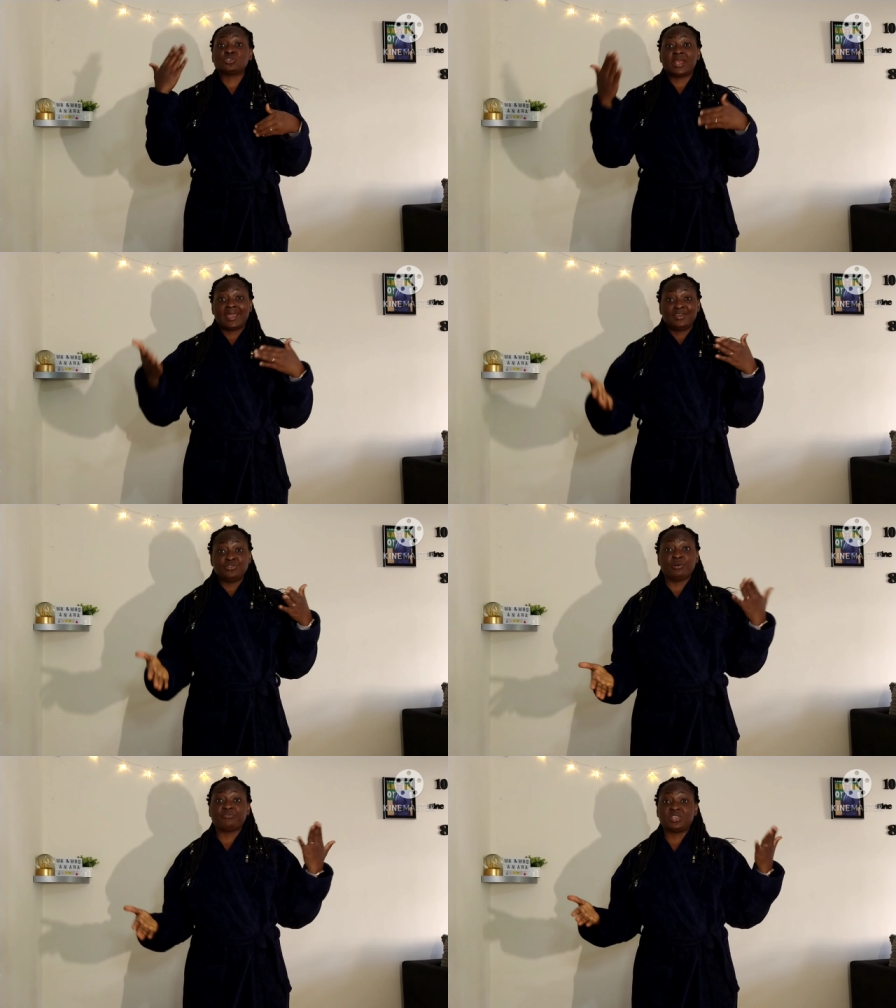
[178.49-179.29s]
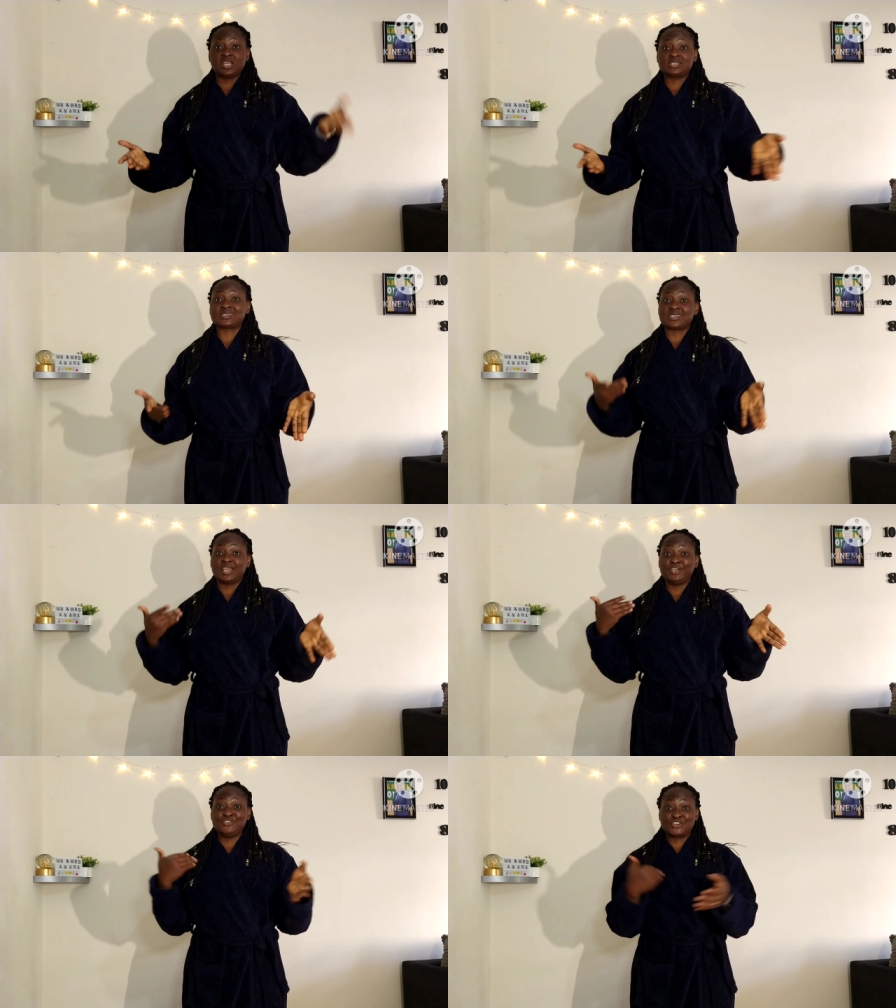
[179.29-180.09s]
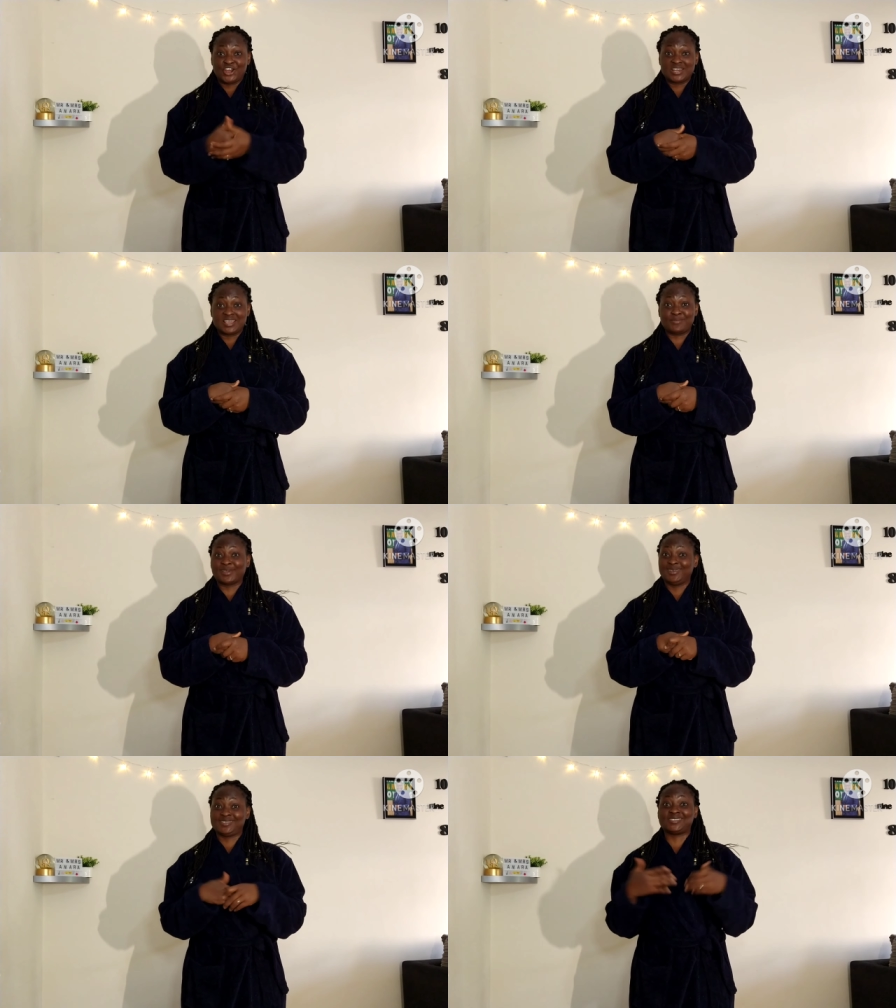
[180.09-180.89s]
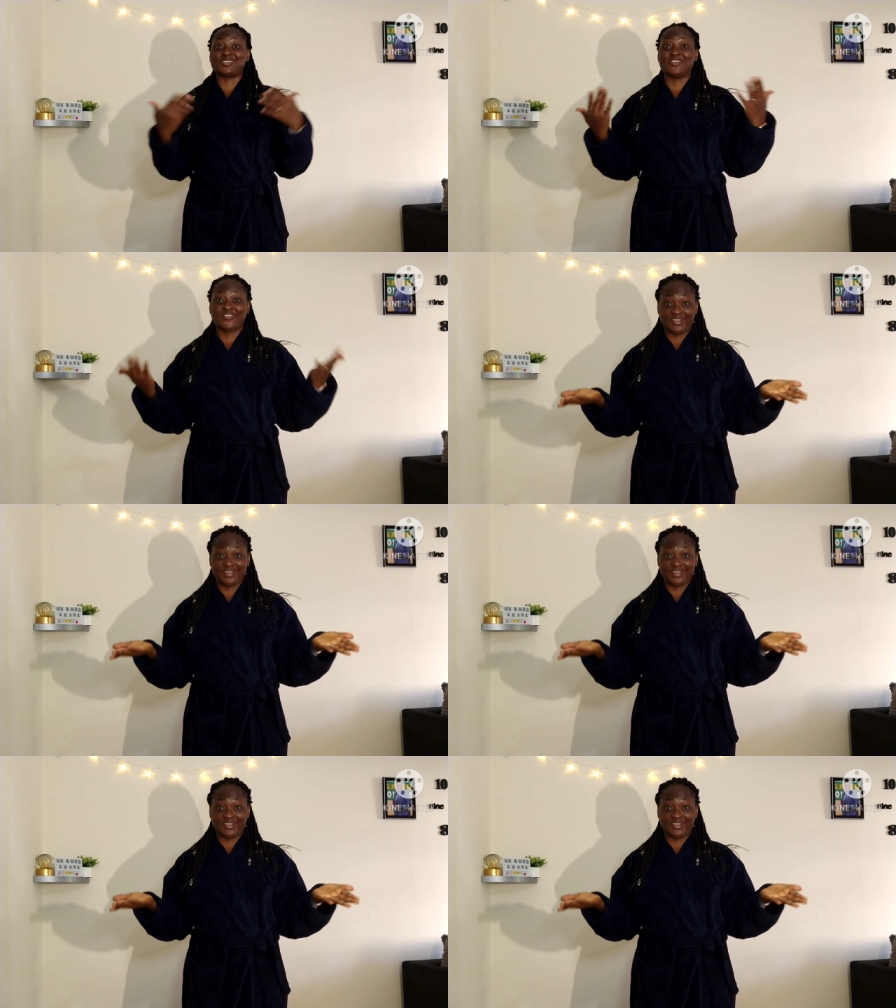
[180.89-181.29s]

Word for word: to the end of this journey, because it's a